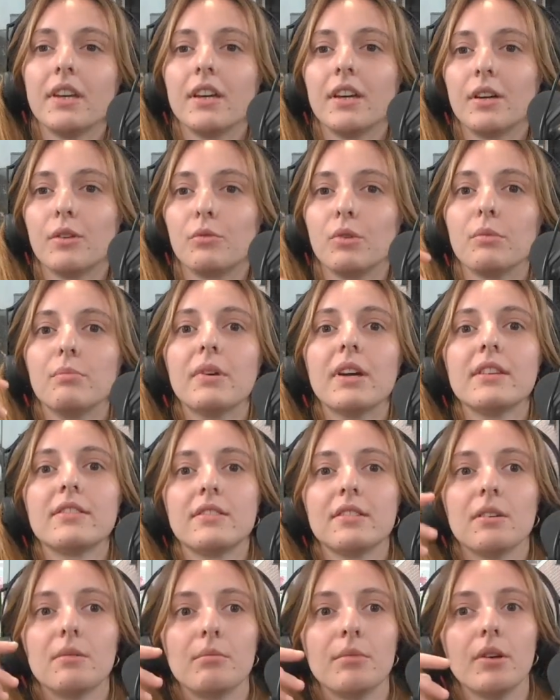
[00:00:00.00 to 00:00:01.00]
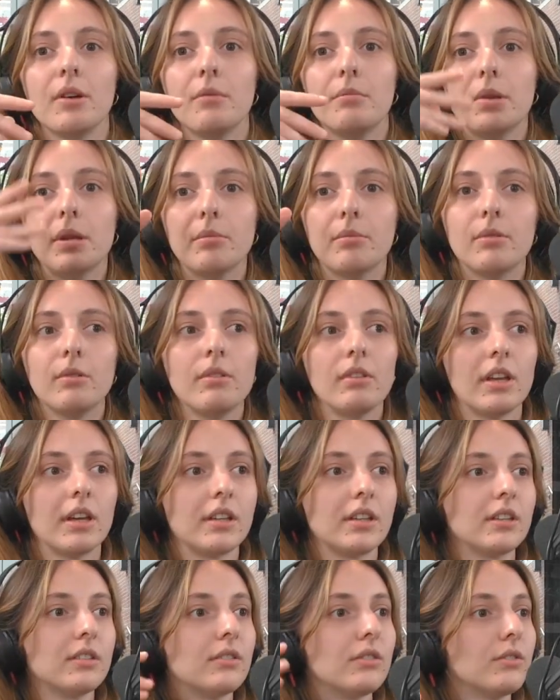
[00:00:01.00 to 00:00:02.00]
we met some people
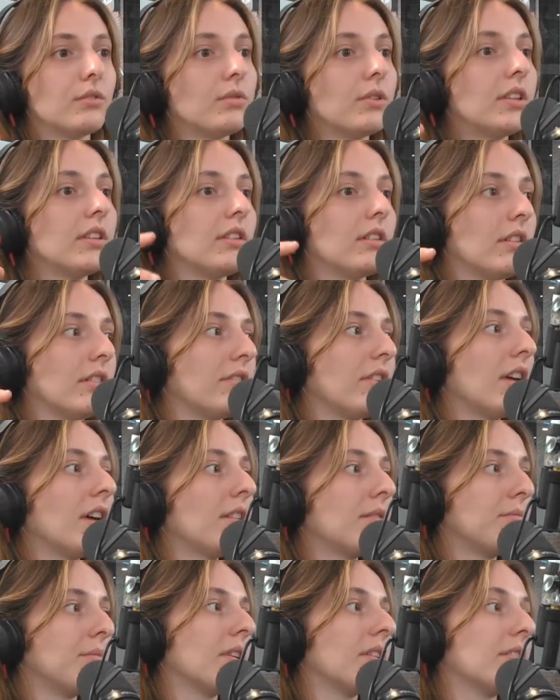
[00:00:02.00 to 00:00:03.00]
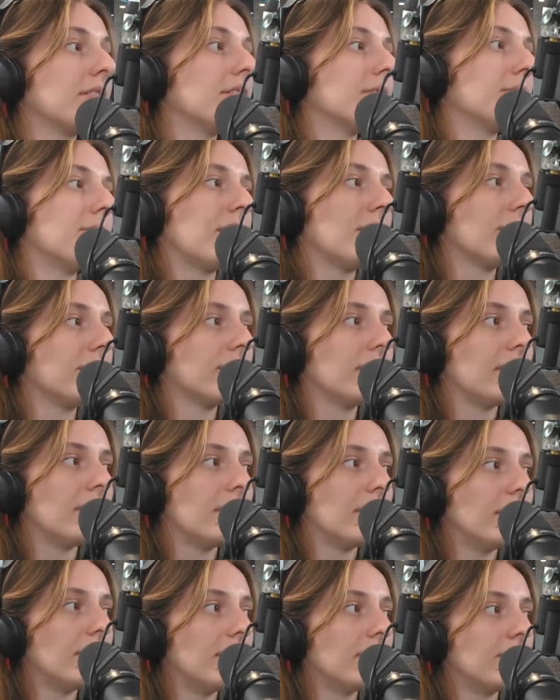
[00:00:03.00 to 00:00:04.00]
like in the street and all that because
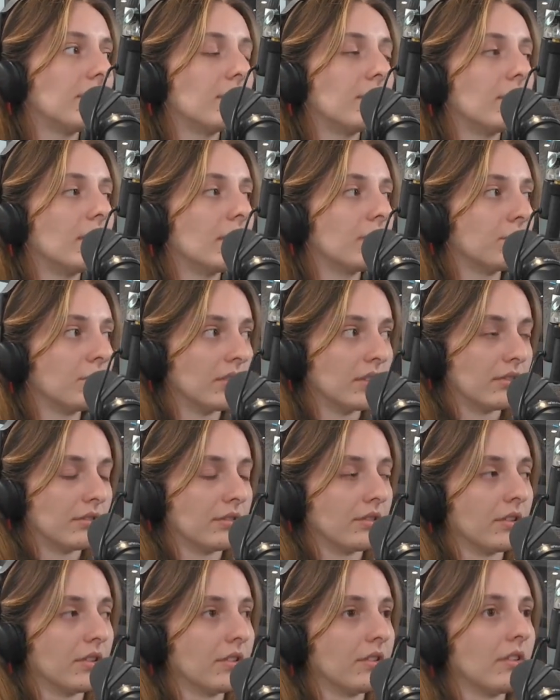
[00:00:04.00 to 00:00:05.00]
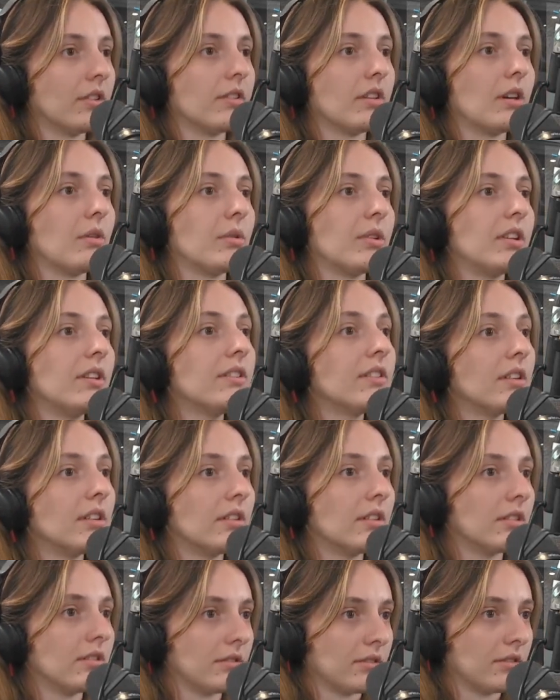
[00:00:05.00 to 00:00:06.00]
they saw that we are not Taiwanese,
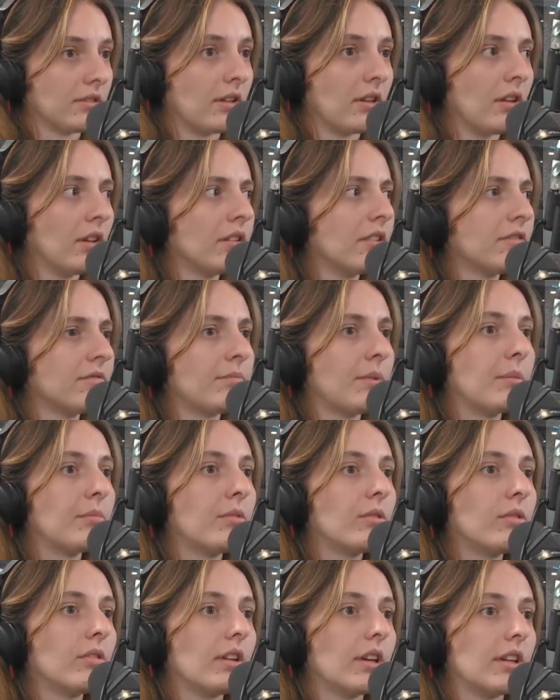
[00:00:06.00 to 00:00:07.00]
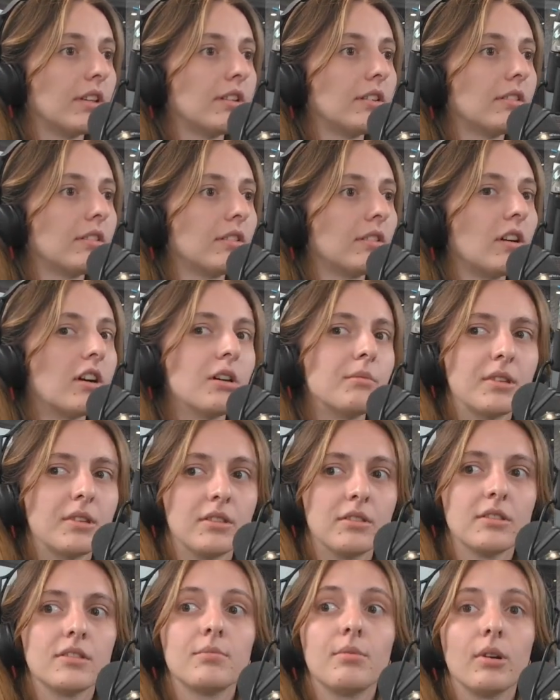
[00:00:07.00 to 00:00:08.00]
and a lot of people like come
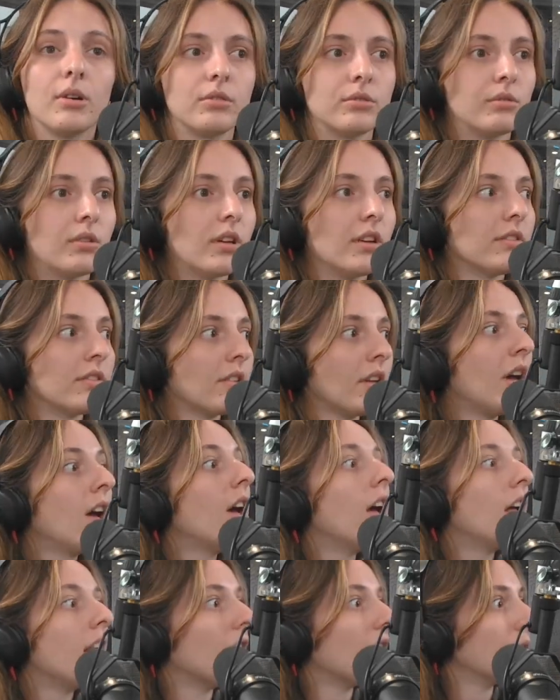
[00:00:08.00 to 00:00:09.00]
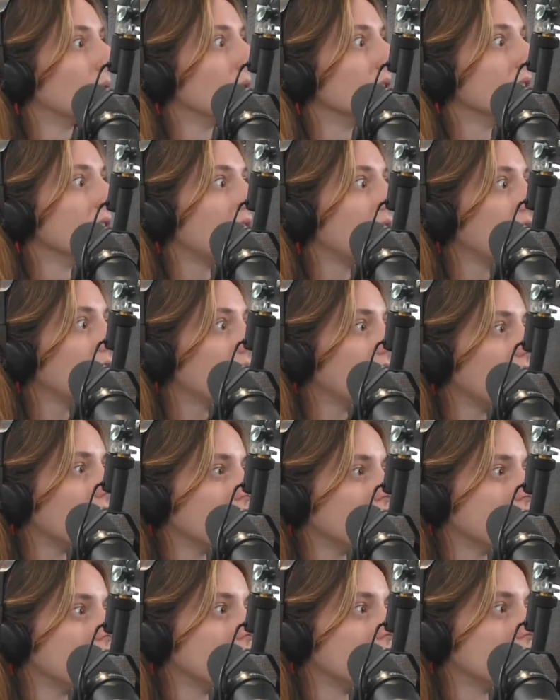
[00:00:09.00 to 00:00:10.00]
spoke to us. Like one day,
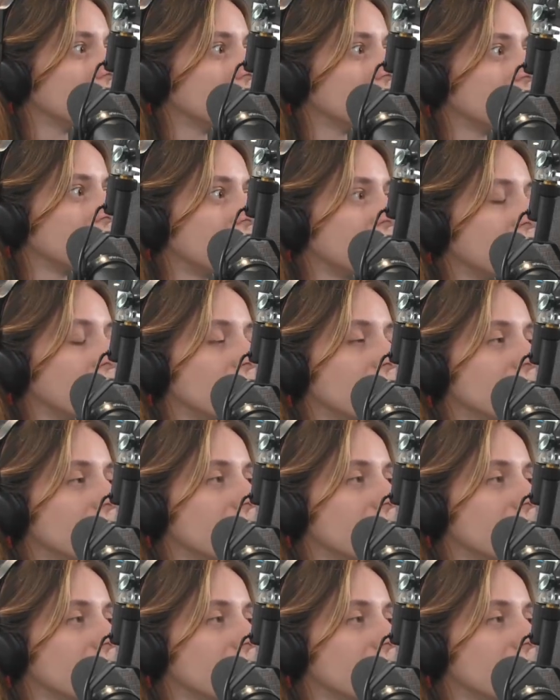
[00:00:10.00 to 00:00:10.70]
someone